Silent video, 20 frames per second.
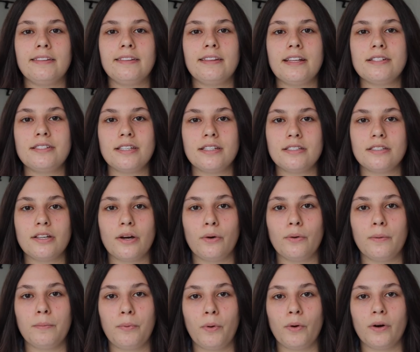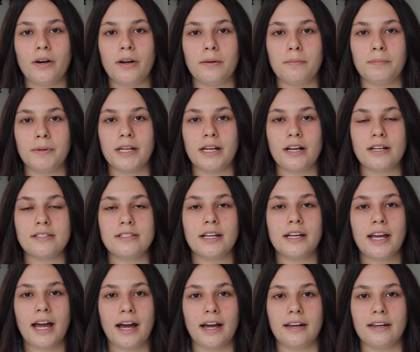This is so important because,
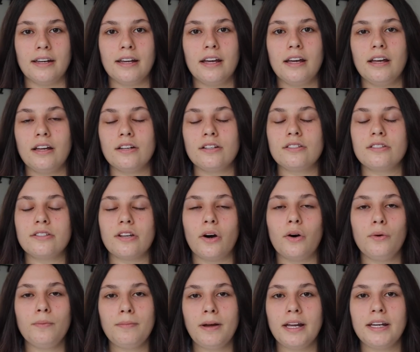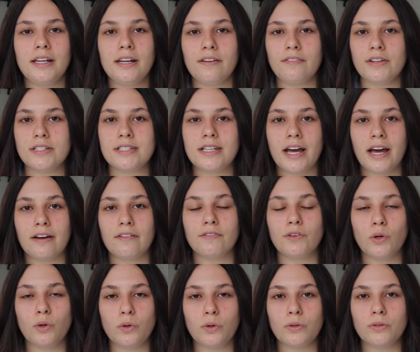again, so many of us have
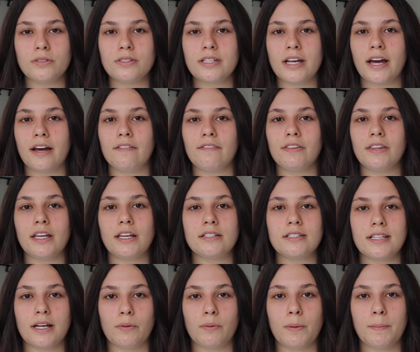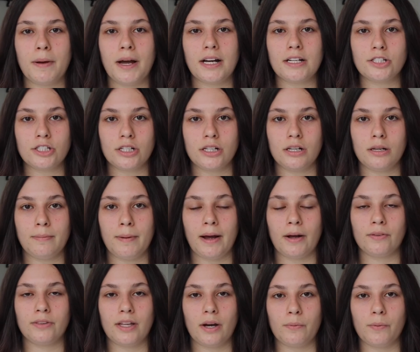goals, have things that we're passionate
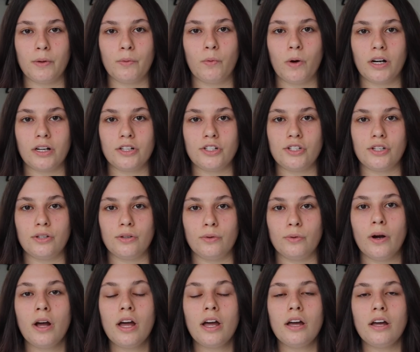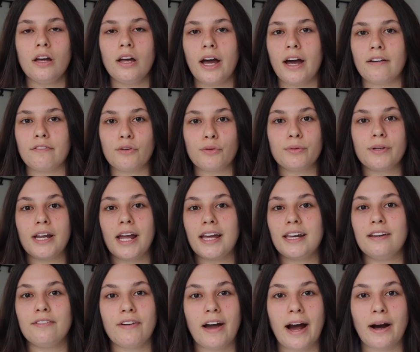about that we want to do, have
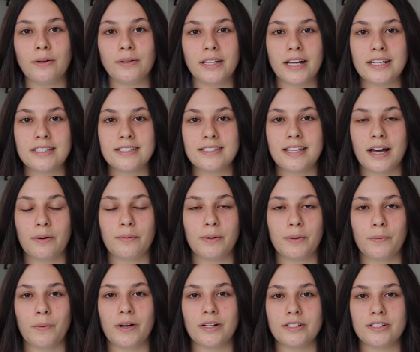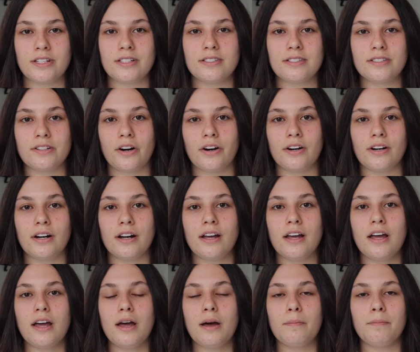creative outlets that we want to start,
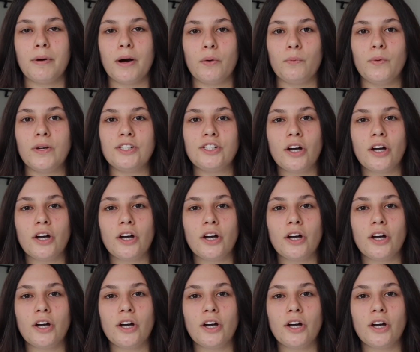but we